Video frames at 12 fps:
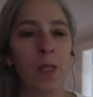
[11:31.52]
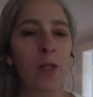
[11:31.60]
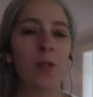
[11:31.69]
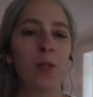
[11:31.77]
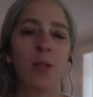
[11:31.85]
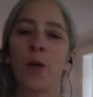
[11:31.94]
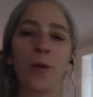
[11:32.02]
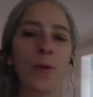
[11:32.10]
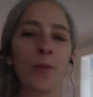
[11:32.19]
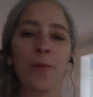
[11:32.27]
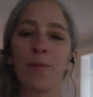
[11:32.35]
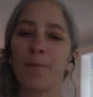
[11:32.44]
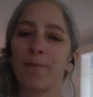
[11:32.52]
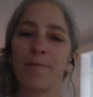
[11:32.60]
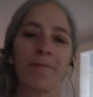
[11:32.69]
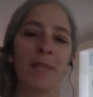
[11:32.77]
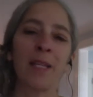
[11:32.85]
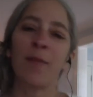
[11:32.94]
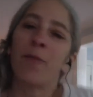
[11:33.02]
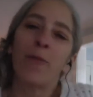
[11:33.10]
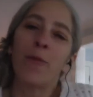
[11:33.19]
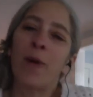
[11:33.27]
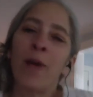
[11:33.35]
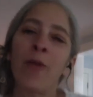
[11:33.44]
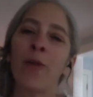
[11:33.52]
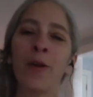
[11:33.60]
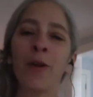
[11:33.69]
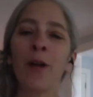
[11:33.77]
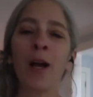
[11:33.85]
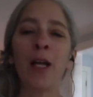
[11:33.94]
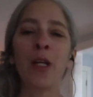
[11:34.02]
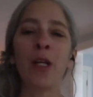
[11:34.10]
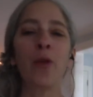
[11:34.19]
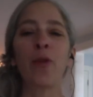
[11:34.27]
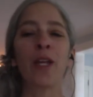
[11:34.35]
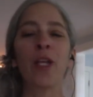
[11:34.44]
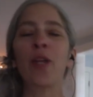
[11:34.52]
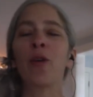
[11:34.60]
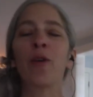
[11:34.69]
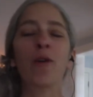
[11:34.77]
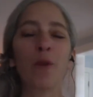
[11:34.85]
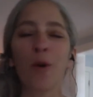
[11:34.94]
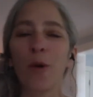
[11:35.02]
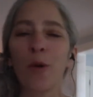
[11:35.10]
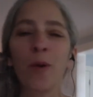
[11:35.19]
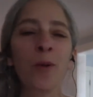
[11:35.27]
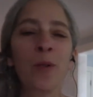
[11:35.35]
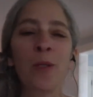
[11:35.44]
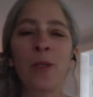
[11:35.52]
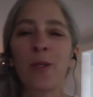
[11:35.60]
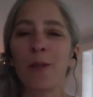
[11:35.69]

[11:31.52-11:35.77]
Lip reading: So, whether or not you think you're a rose,